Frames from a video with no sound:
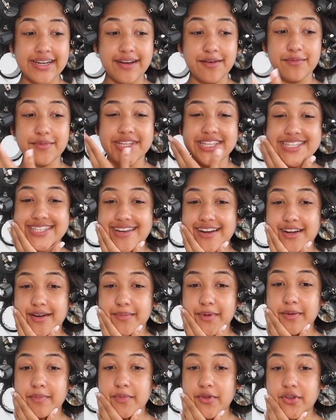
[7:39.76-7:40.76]
I'm really scared
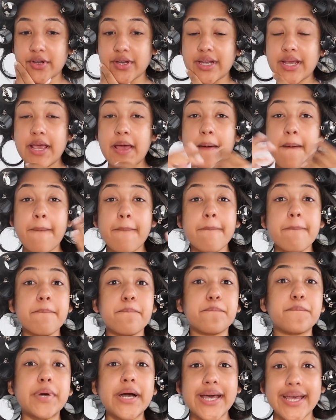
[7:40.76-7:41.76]
I'm unmuted.
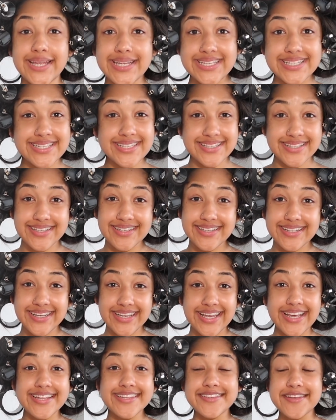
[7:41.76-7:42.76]
But
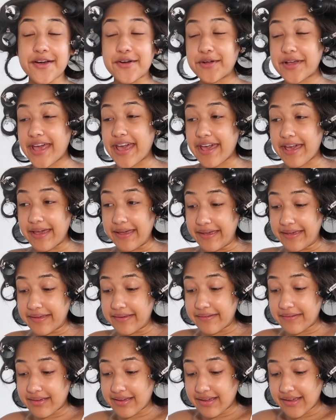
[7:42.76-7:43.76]
it's okay.
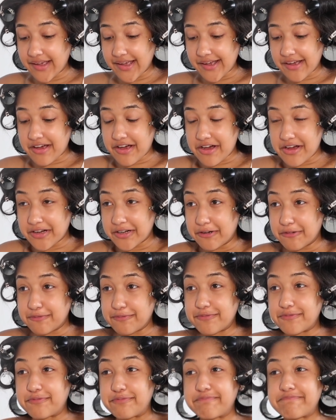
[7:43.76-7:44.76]

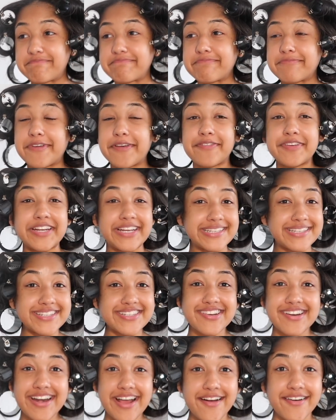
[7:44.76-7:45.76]
Um, if it doesn't
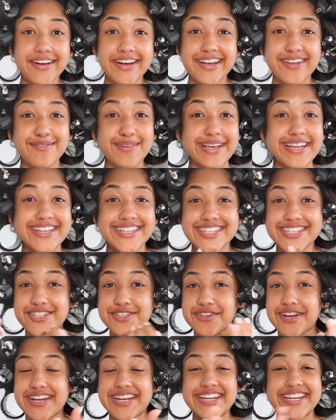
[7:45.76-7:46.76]
turn out good, we can just
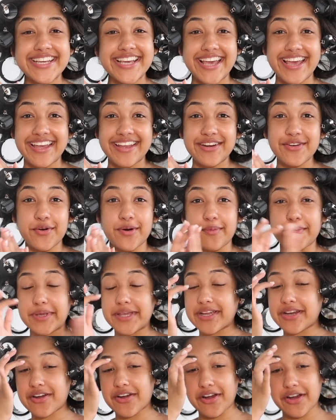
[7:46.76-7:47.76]
straighten it again or we
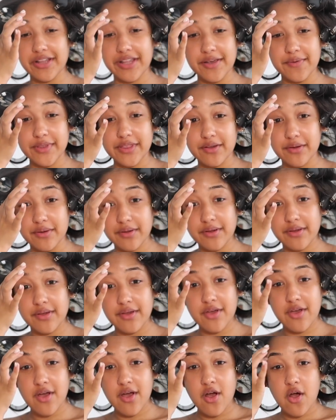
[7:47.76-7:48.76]
can curl it with the
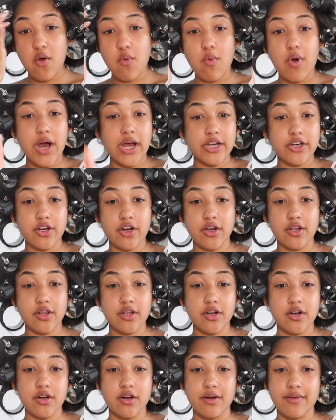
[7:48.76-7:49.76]
wand
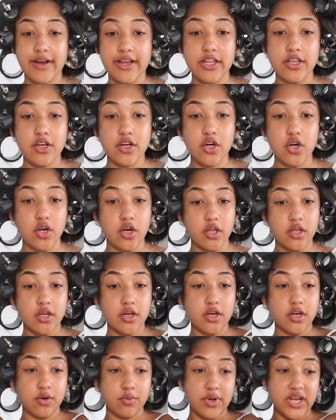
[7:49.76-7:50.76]
curler or regular
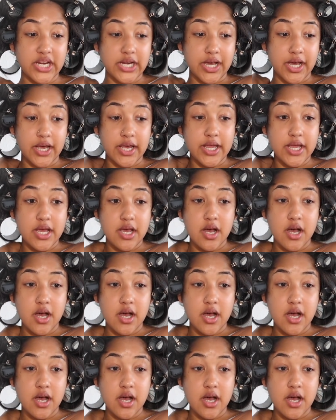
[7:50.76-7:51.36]
curler or whatnot.